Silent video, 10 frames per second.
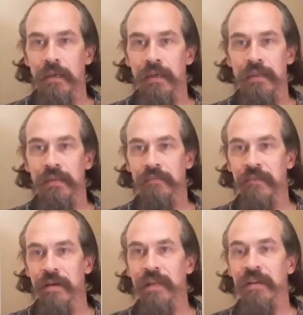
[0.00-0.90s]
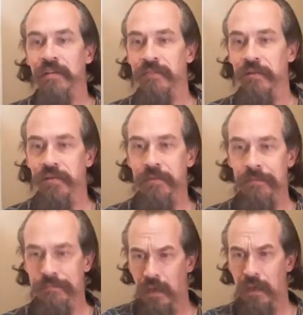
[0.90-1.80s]
in the very near future.
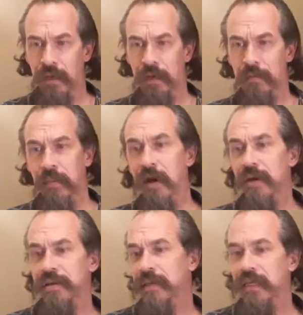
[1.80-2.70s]
Also,